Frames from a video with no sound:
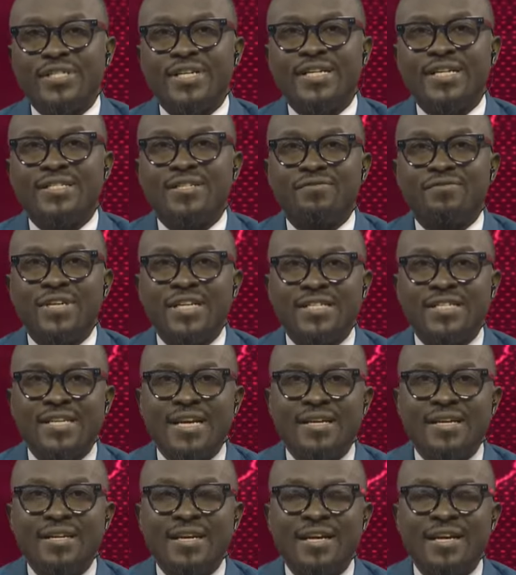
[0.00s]
Residents
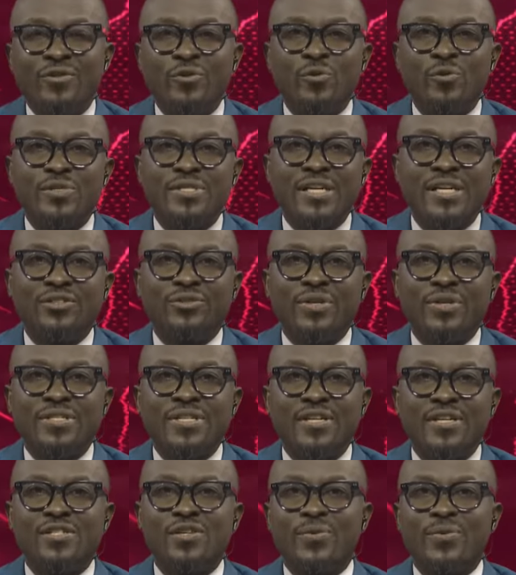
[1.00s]
of Esan, Edo
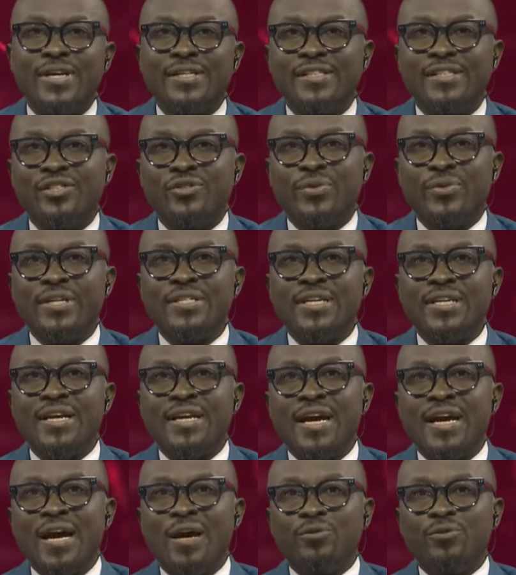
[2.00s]
Central Senatorial
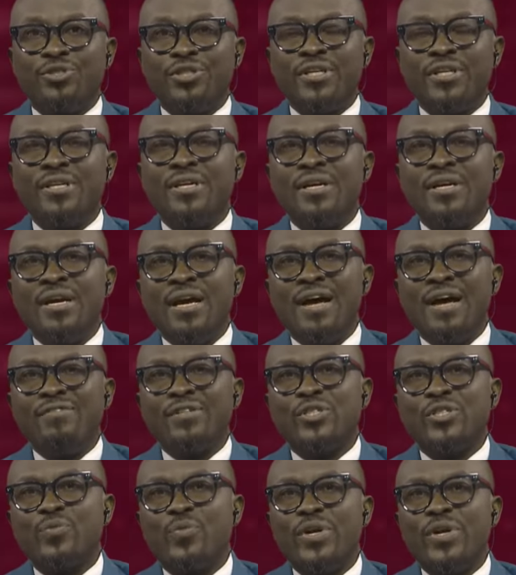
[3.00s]
District, and Auchi
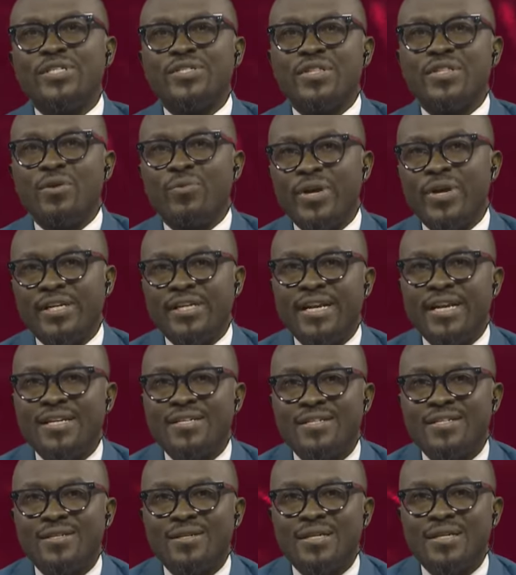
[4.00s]
have expressed their
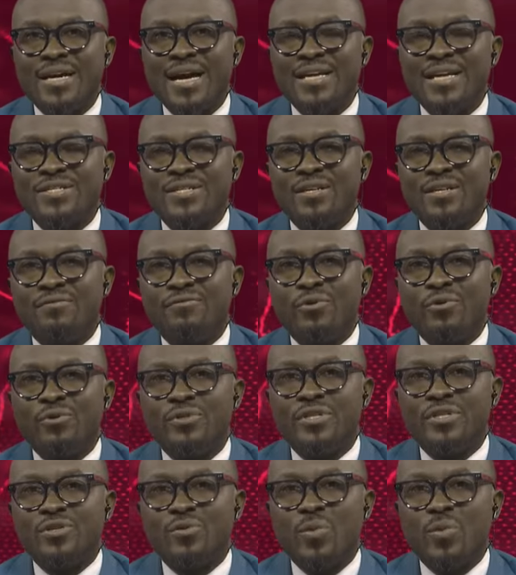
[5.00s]
readiness to cast
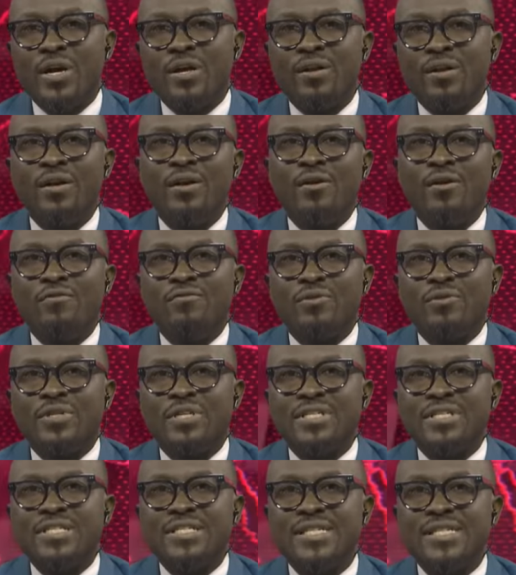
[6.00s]
their vote as well
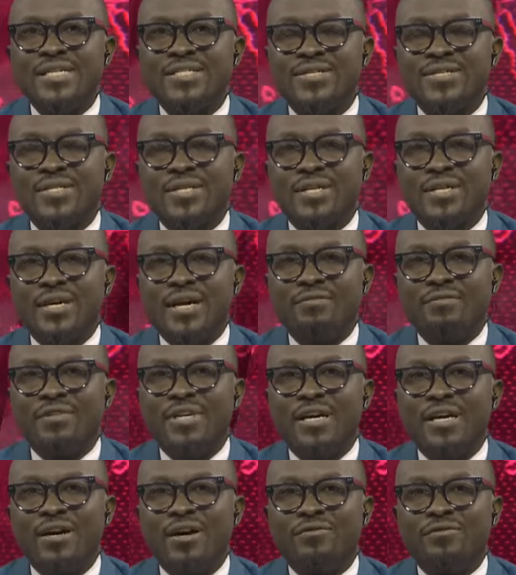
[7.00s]
for the sixth
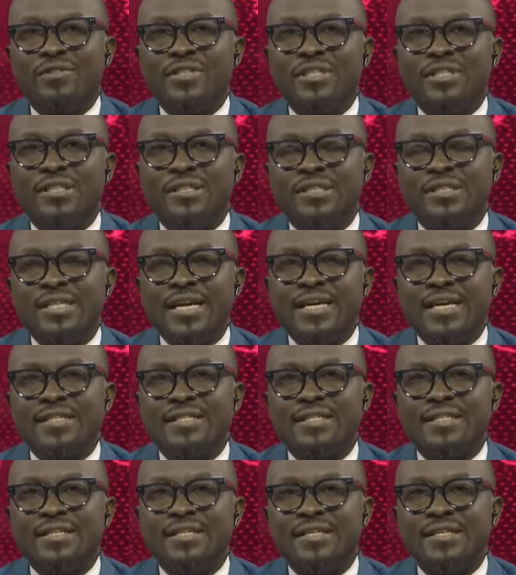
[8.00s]
governor of the
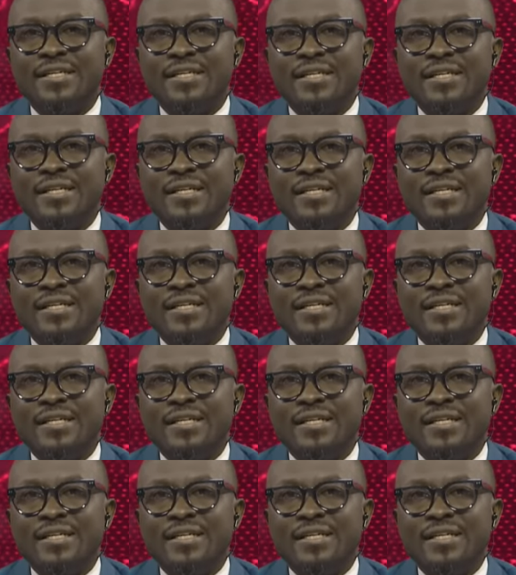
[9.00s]
state.